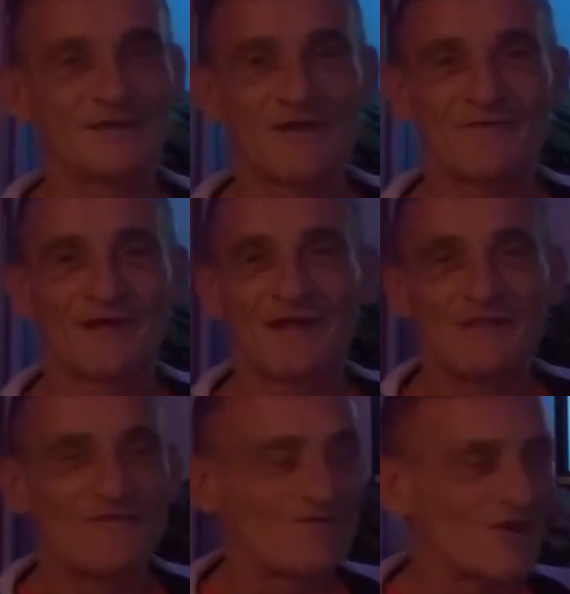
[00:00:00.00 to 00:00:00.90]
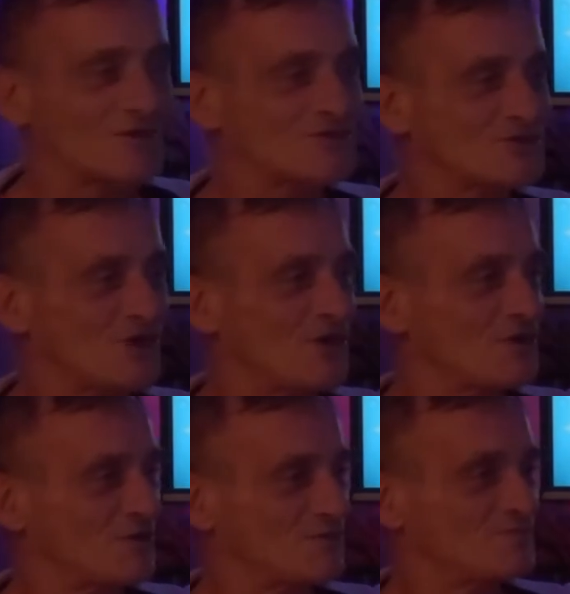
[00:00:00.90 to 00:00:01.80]
you have the first
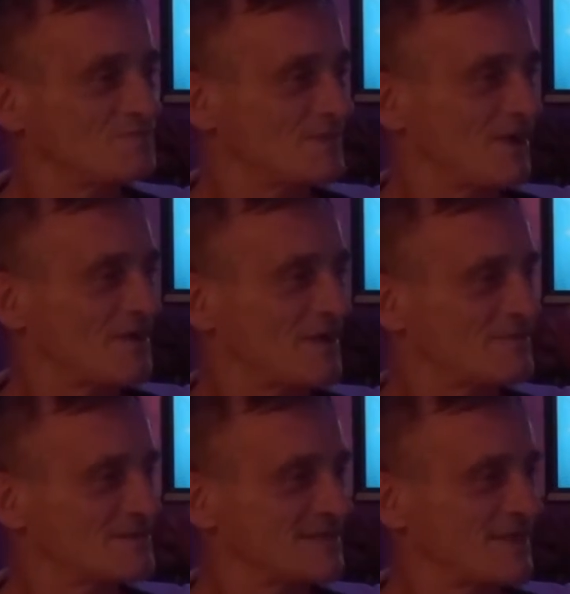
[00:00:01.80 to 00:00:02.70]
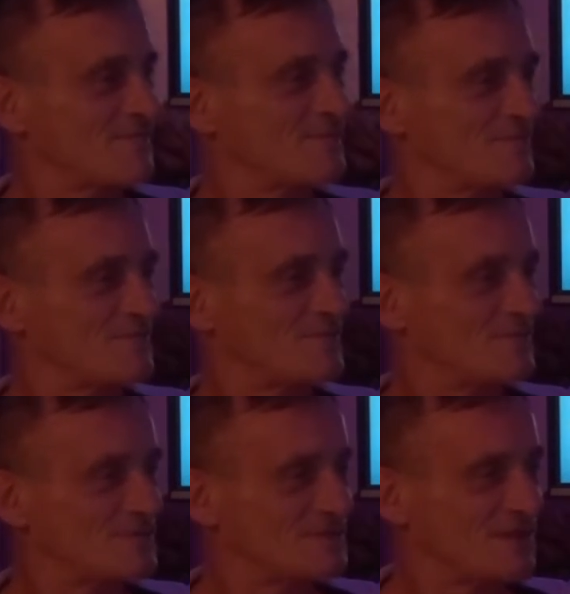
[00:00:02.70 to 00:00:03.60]
time I ever slept with a
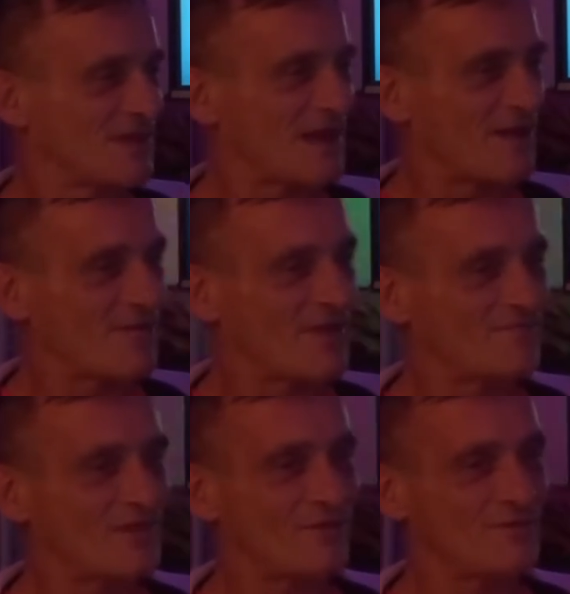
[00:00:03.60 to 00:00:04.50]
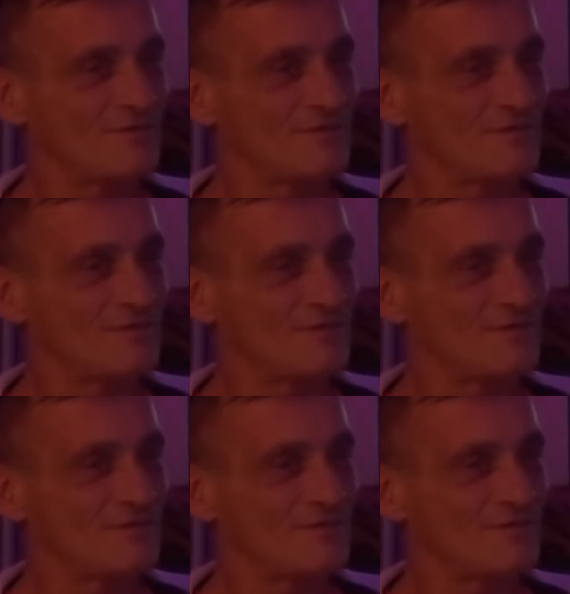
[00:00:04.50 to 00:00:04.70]
woman, you know, how that felt.